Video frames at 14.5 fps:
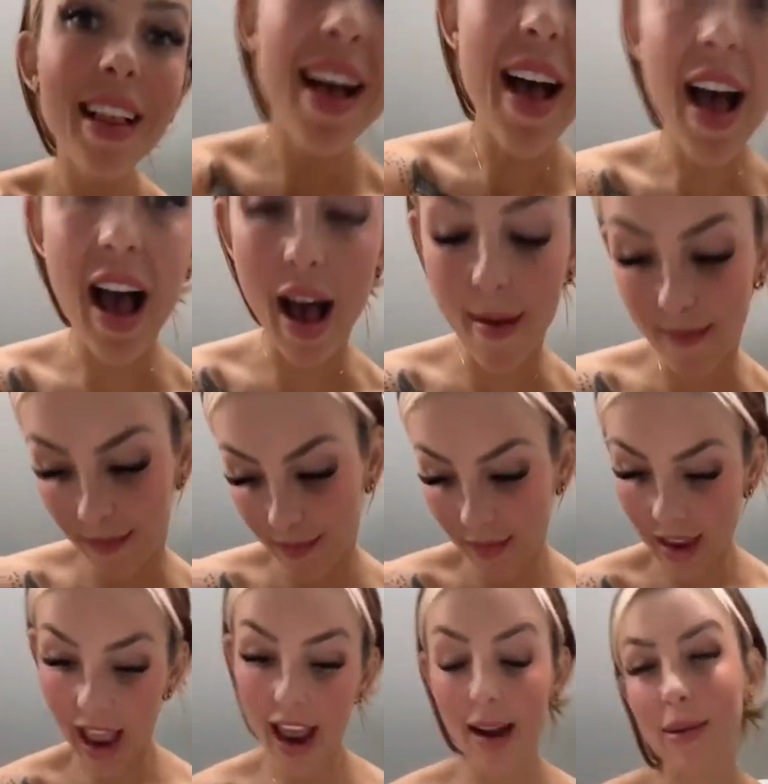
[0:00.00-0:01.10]
um,
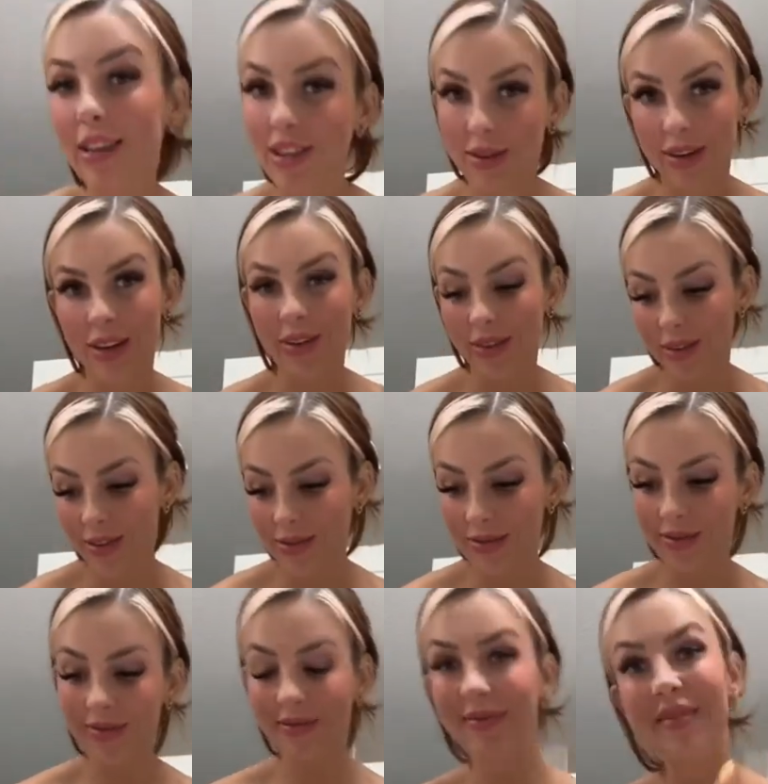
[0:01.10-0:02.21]
I'm gonna show you
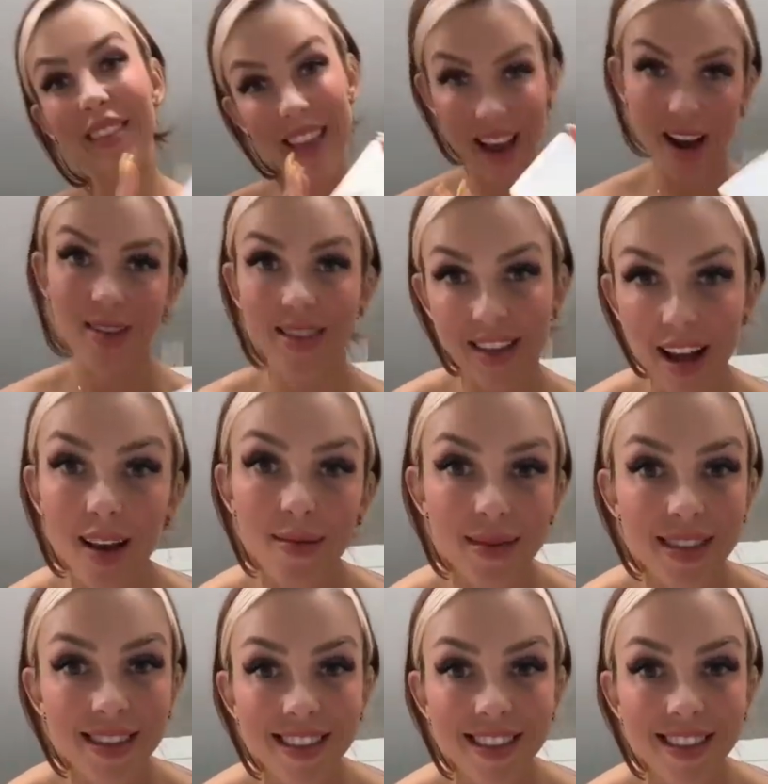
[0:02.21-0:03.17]
the Haus Labs